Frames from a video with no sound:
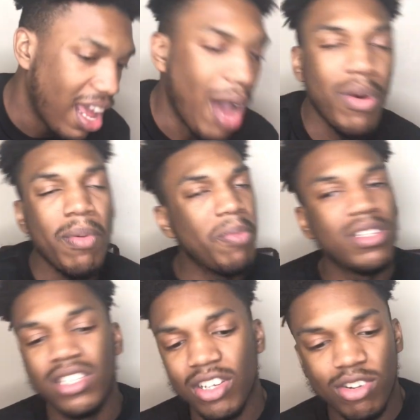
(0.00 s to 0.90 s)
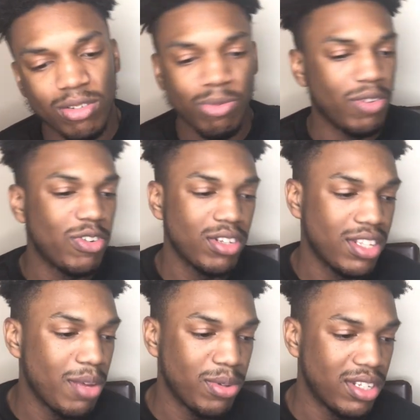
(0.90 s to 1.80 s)
I wouldn't be able to sing Chris with Chris
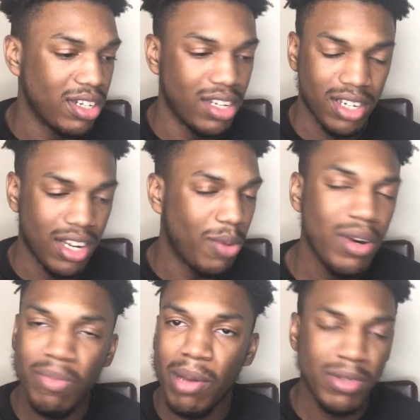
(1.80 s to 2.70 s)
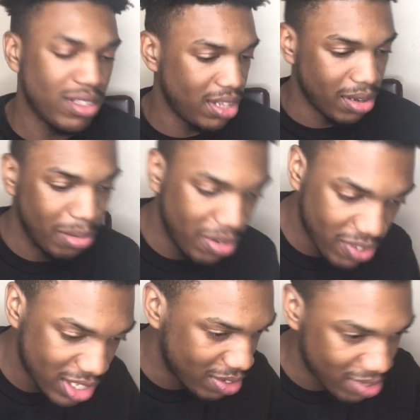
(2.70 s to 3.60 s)
Stapleton. I wouldn't be able to. Let me
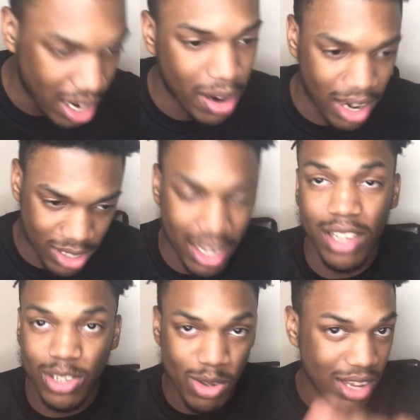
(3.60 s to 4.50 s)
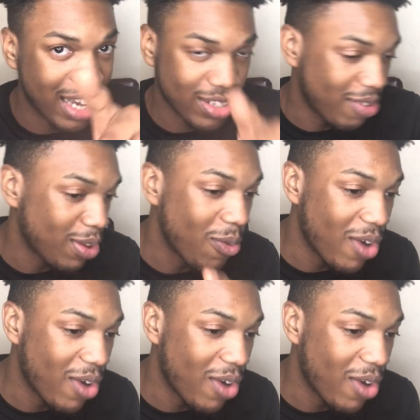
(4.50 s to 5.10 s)
finish. I'll tell you guys after